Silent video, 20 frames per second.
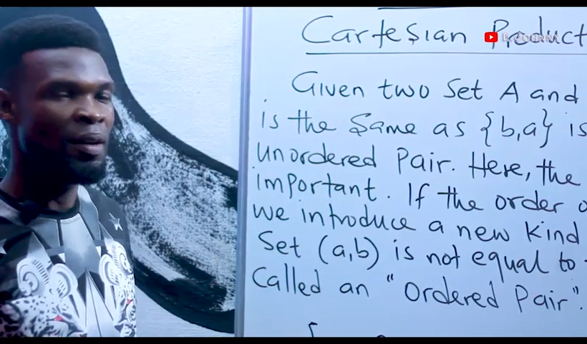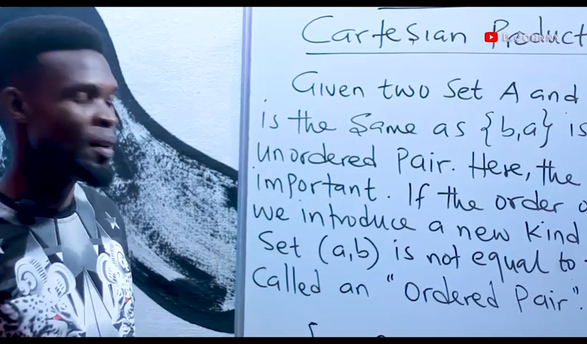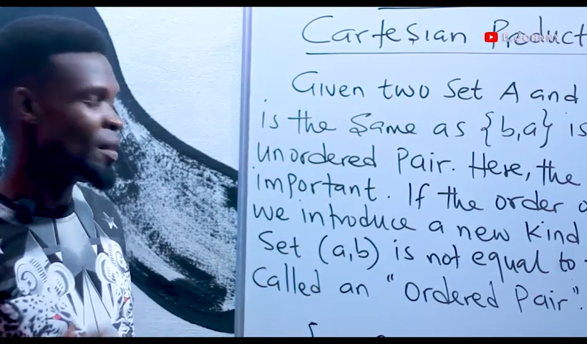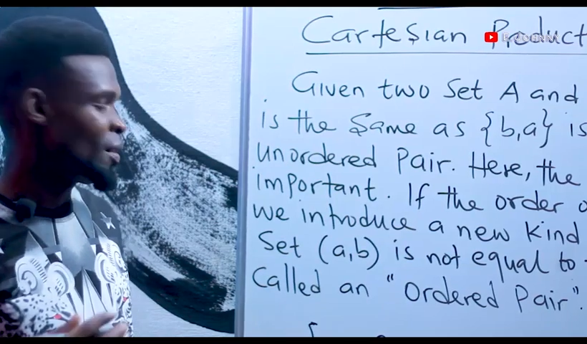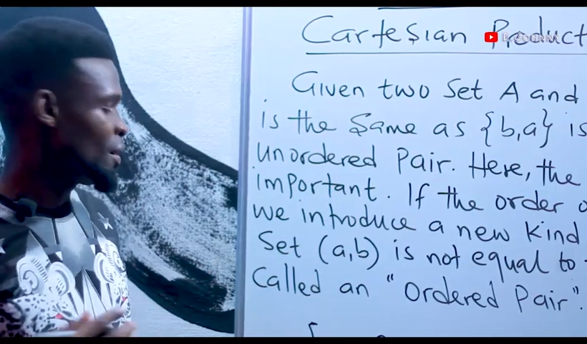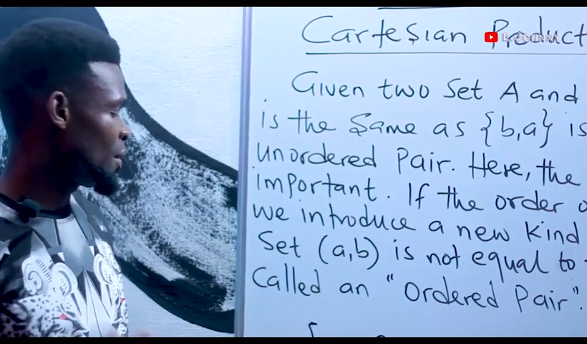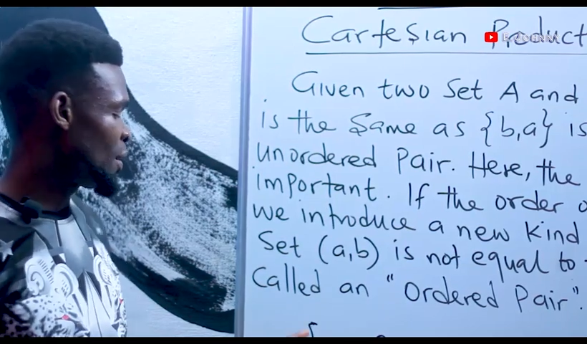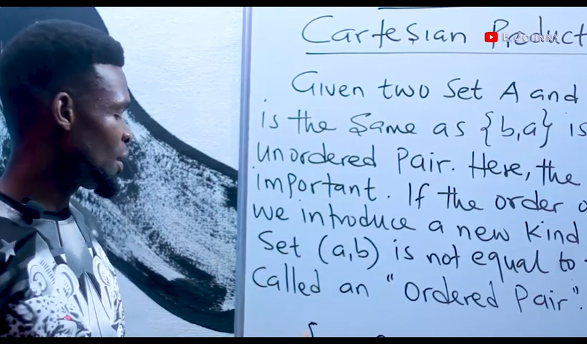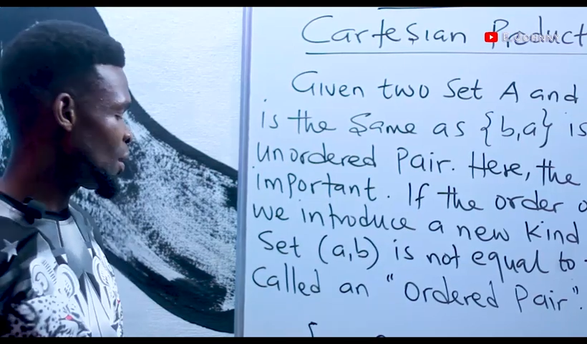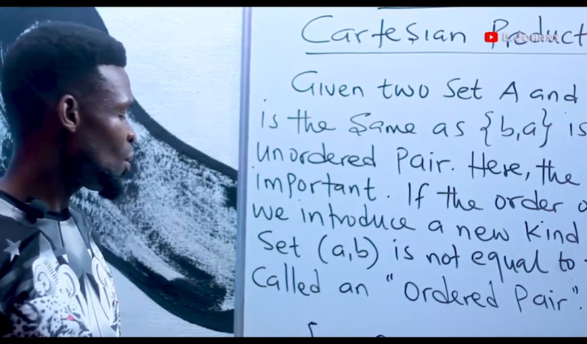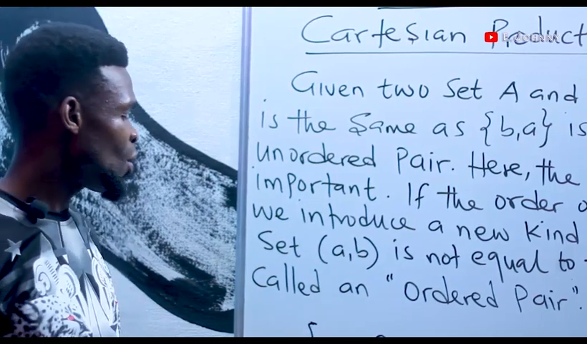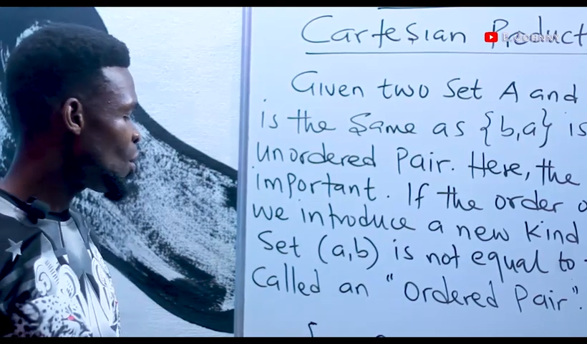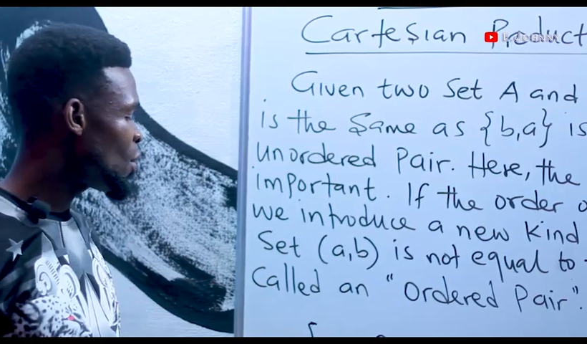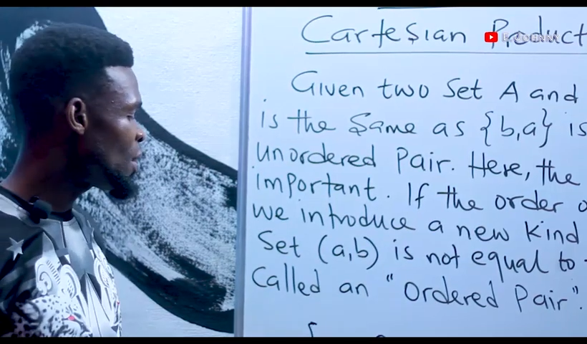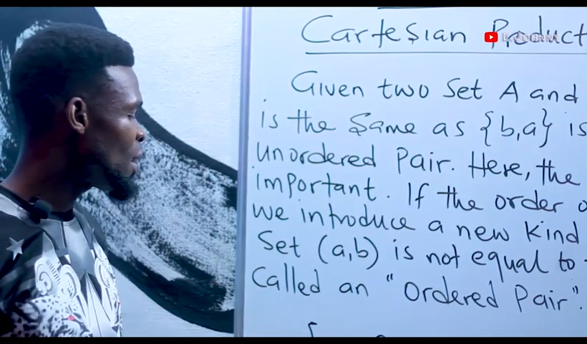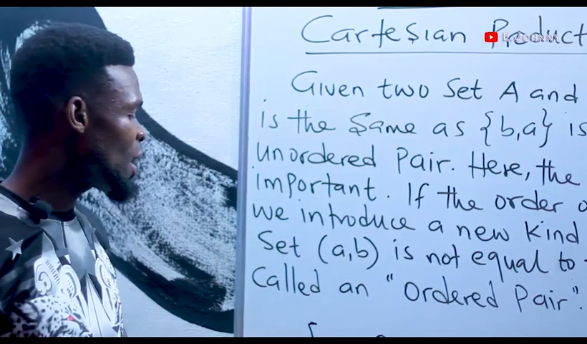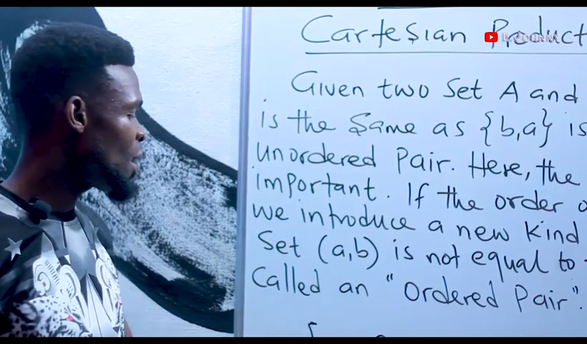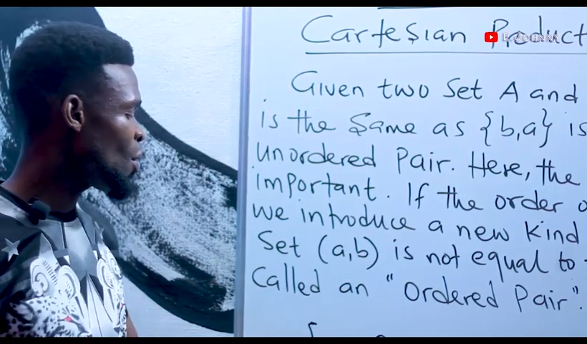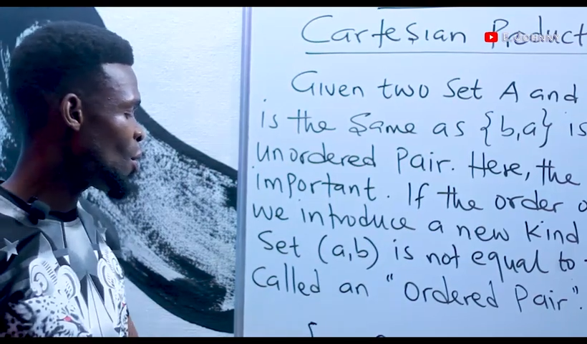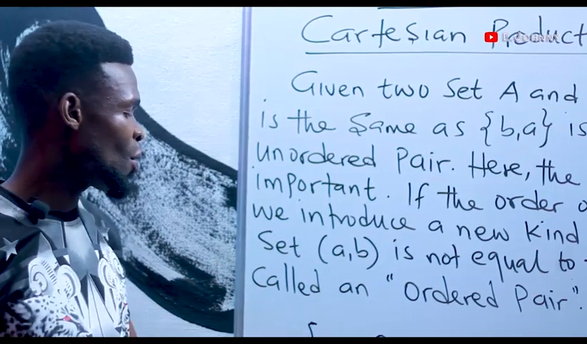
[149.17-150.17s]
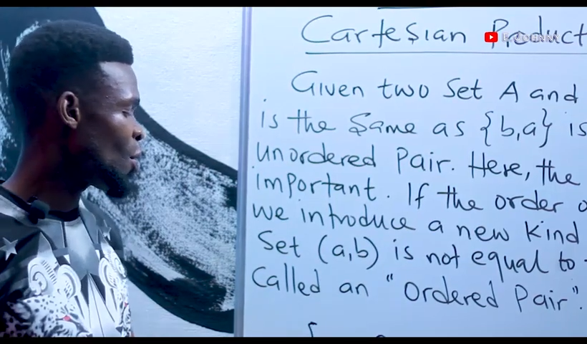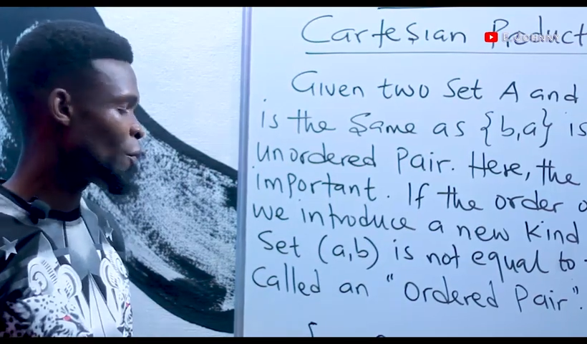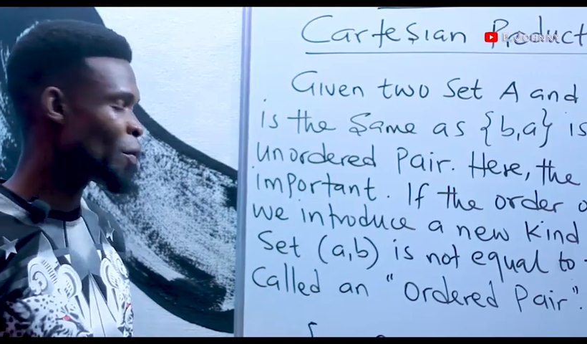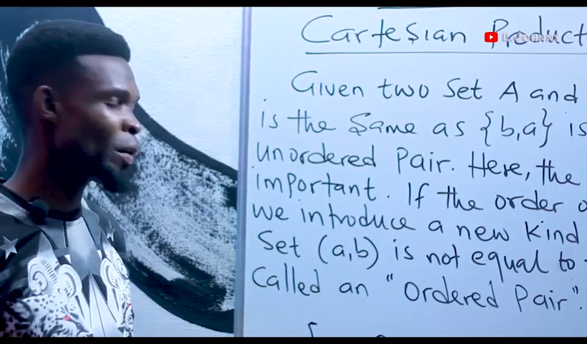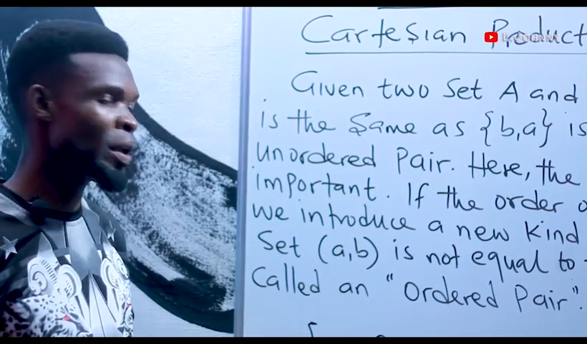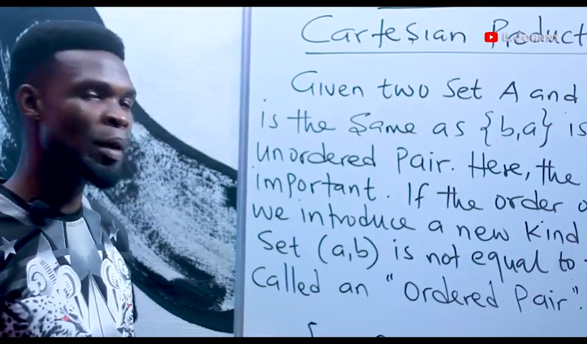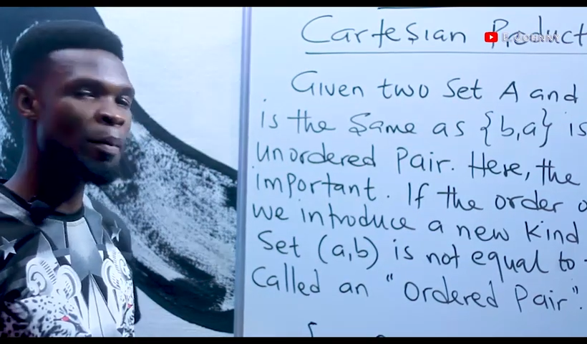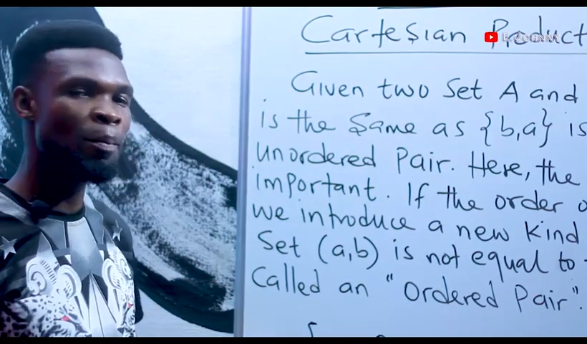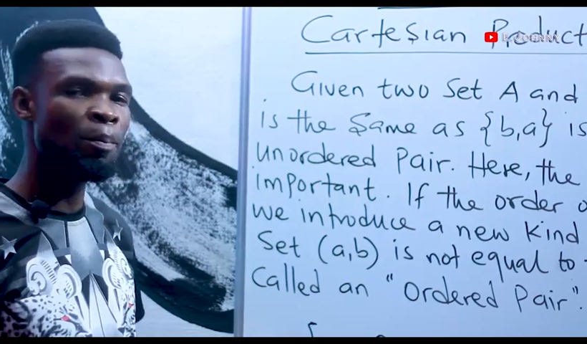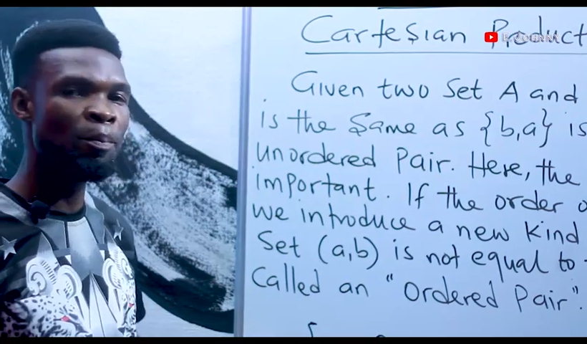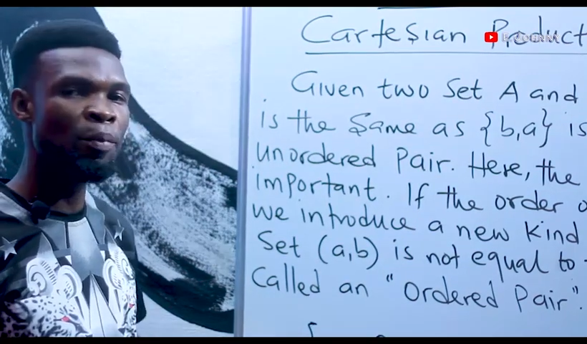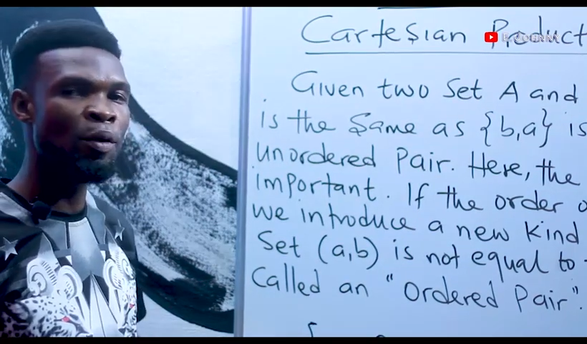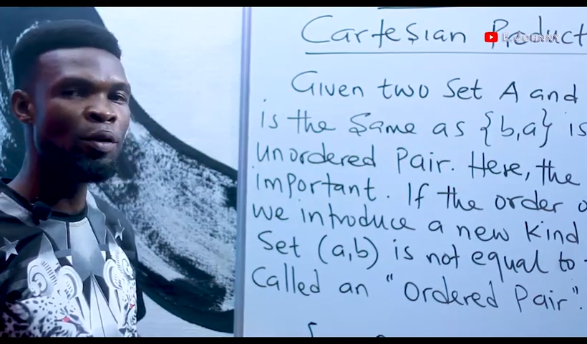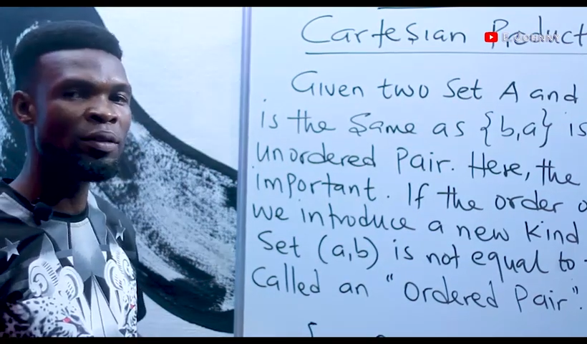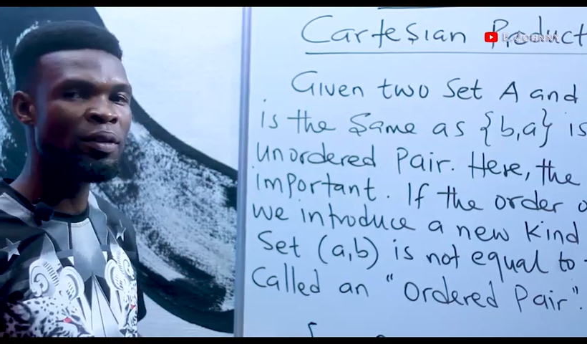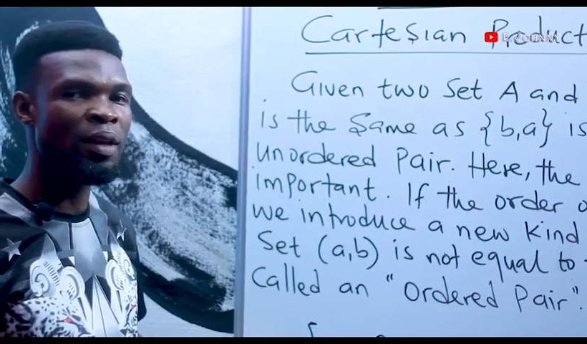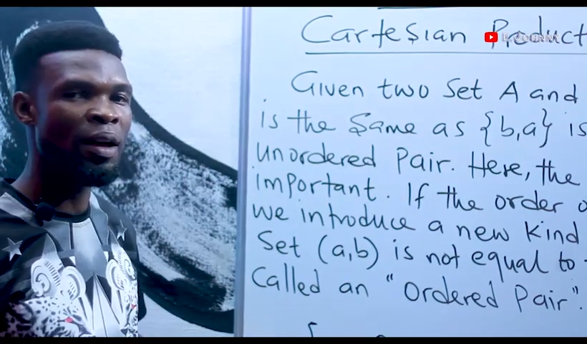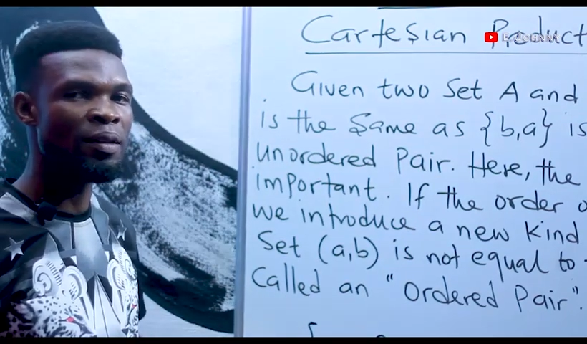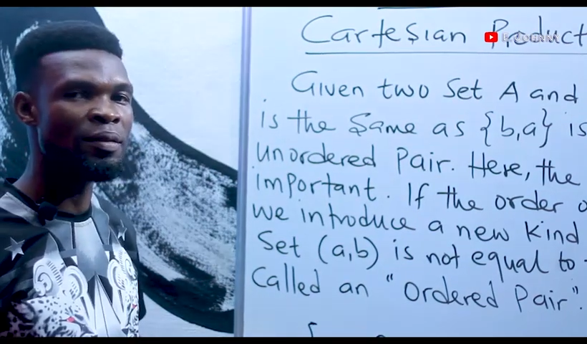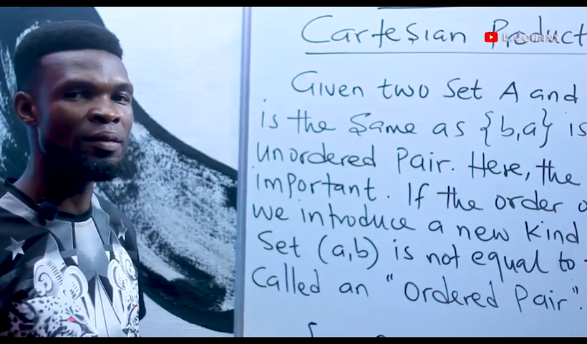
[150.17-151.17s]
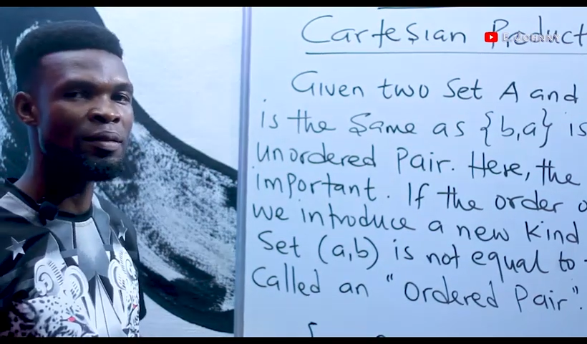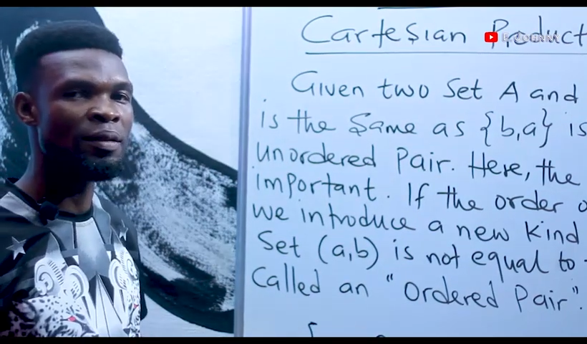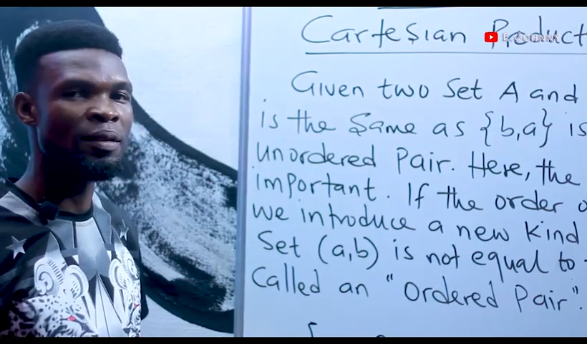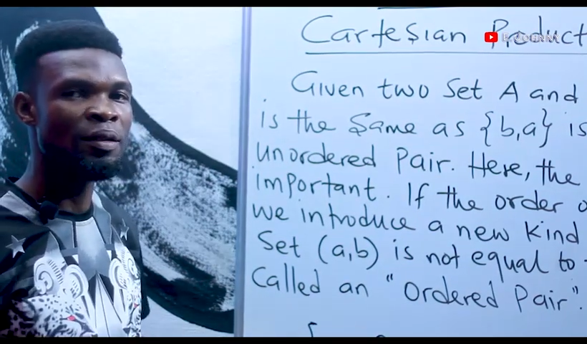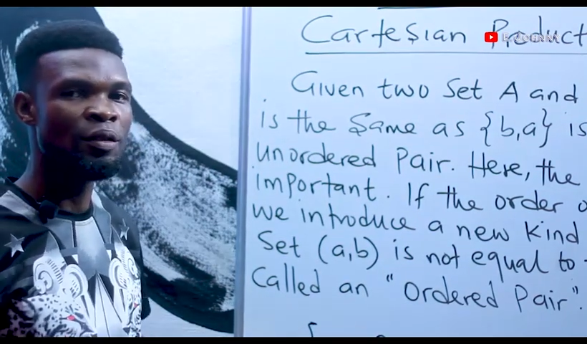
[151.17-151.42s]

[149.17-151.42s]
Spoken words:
The order of importance